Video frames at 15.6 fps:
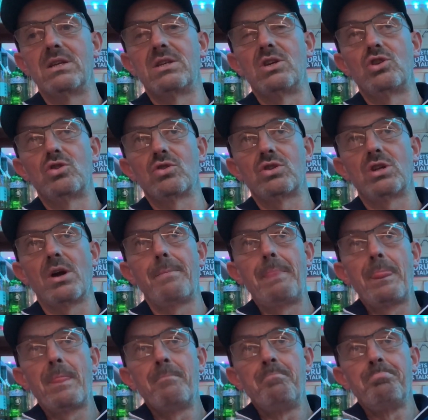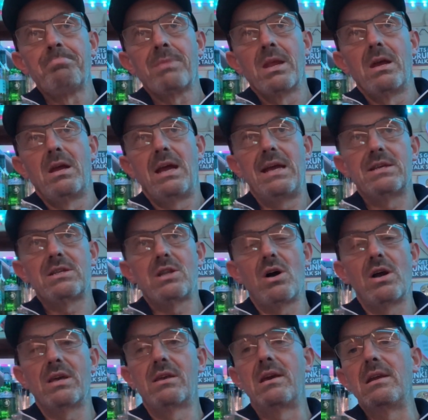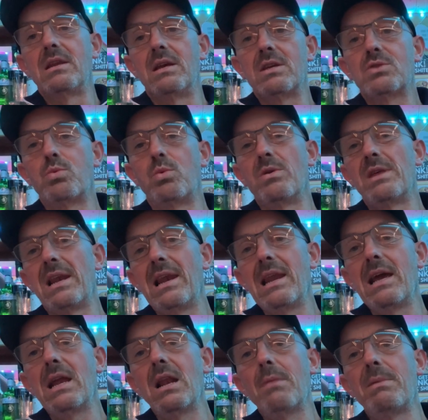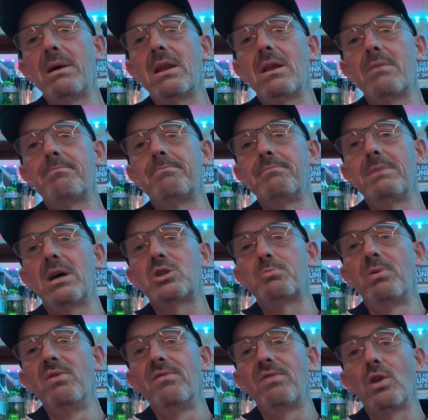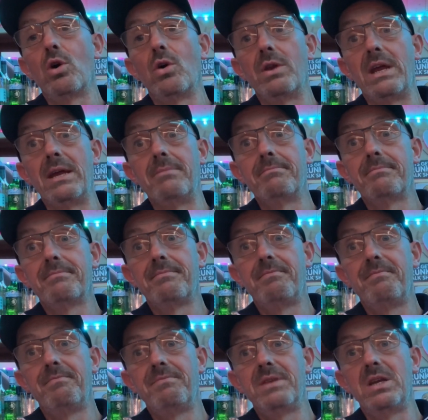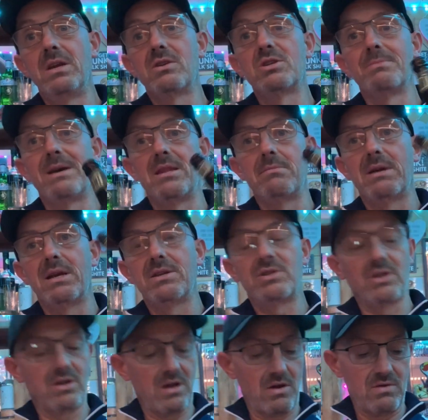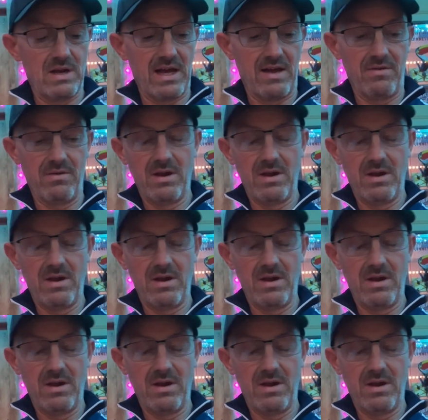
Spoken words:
It's like Guinness with a little bit of a spoonful of honey, to make the medicine go down.